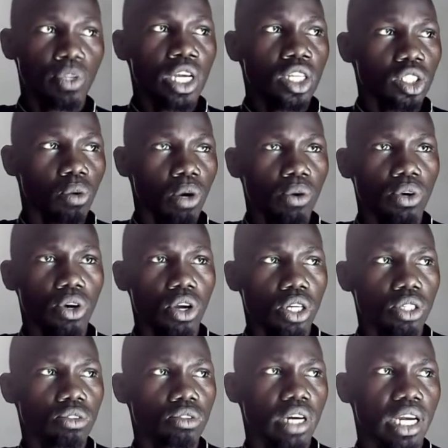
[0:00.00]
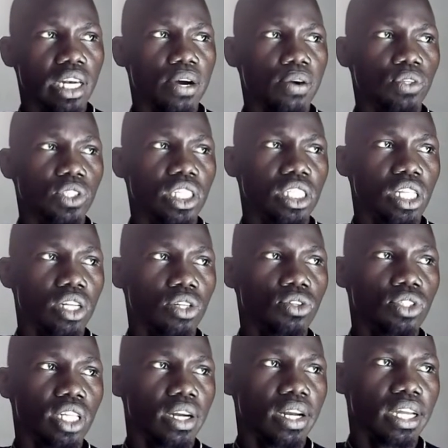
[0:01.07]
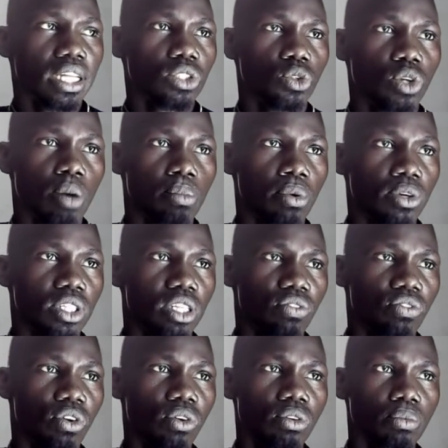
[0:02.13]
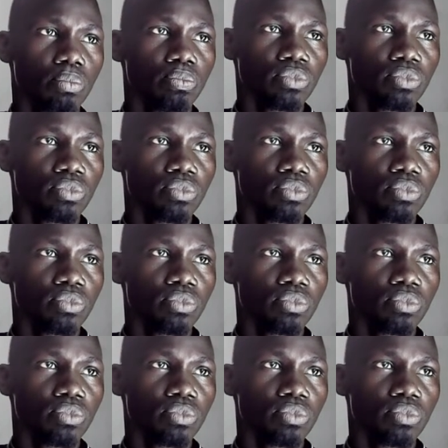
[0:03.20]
So what we're going to do right now, just let's go direct into upload default.